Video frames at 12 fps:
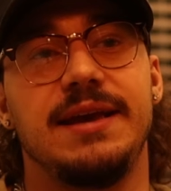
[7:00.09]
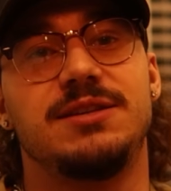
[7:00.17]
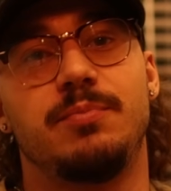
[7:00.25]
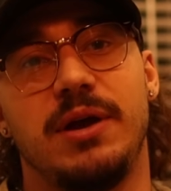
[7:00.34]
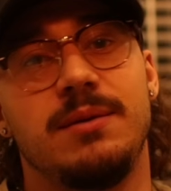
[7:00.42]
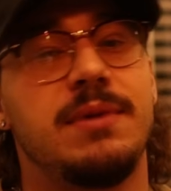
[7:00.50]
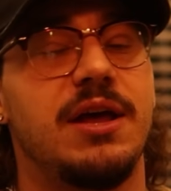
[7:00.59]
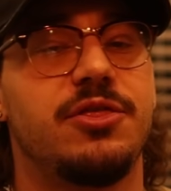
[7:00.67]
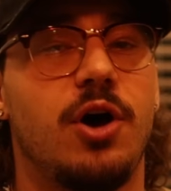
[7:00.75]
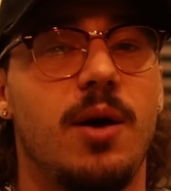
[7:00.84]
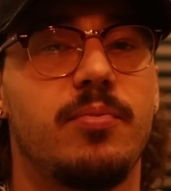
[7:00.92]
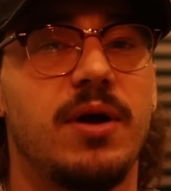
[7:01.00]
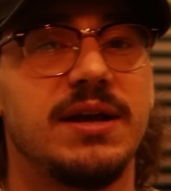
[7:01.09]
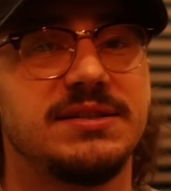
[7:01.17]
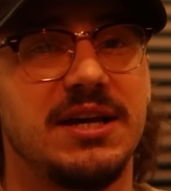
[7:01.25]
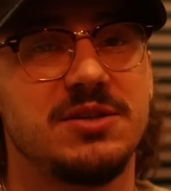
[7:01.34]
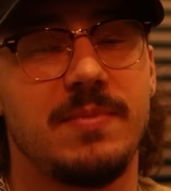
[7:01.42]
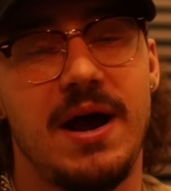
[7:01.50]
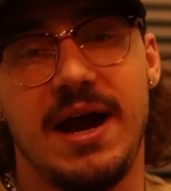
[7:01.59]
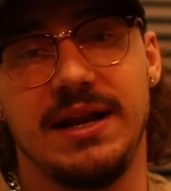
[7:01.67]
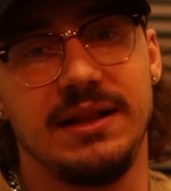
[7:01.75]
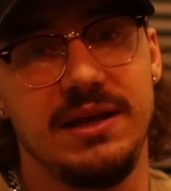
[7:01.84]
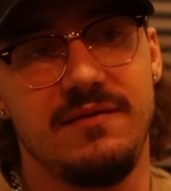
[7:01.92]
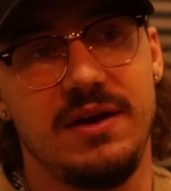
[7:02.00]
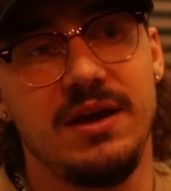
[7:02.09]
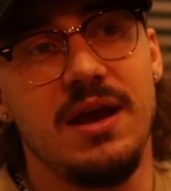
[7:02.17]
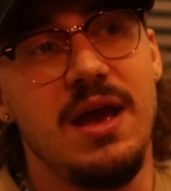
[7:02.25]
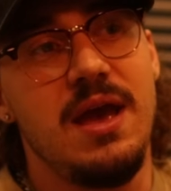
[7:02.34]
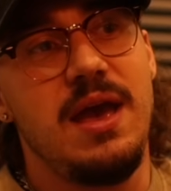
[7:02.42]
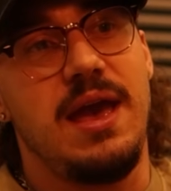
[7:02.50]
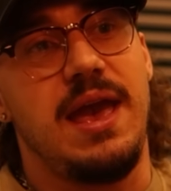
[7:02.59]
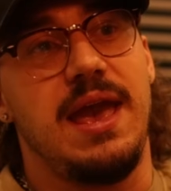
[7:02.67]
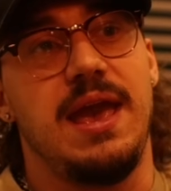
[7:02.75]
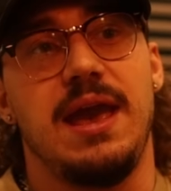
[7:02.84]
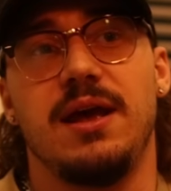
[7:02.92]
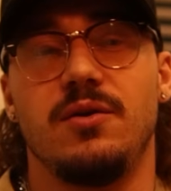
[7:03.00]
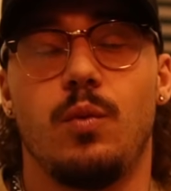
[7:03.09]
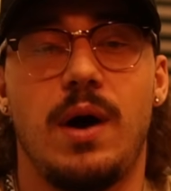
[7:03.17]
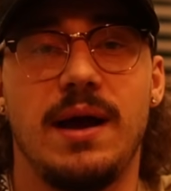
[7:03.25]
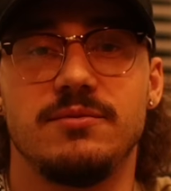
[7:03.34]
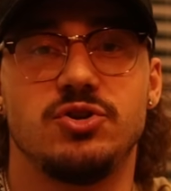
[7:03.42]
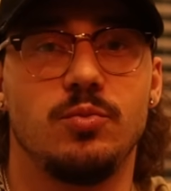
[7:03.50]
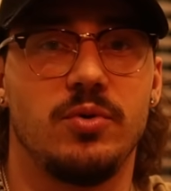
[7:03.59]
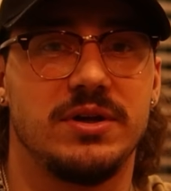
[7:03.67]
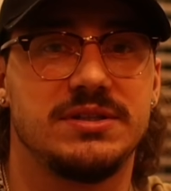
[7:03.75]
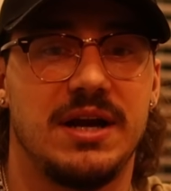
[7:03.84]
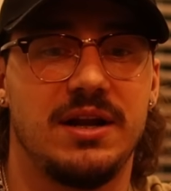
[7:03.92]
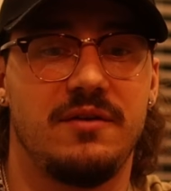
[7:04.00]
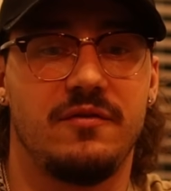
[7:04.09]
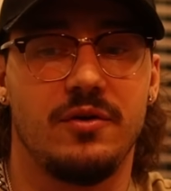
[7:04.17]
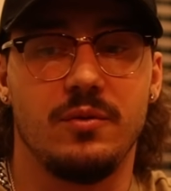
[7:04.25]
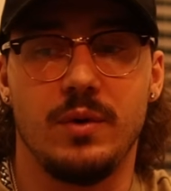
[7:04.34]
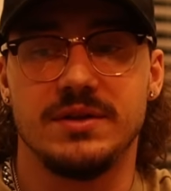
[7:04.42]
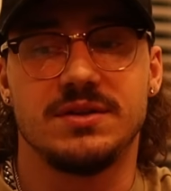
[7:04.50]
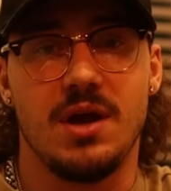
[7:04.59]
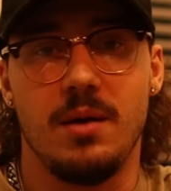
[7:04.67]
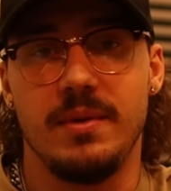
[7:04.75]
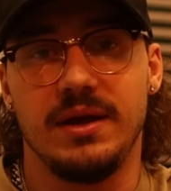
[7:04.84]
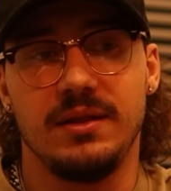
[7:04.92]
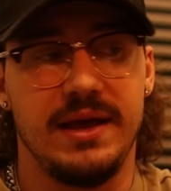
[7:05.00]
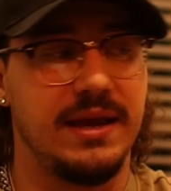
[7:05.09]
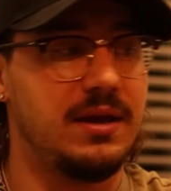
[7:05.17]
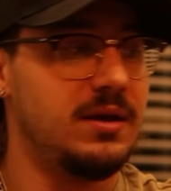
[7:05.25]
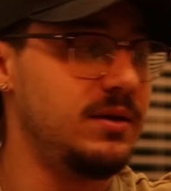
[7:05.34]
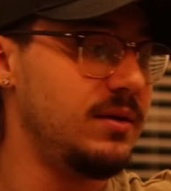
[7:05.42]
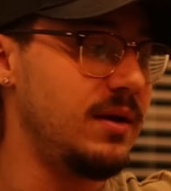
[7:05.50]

explain my thought process behind leaving and why I'm super excited for what's coming. Like,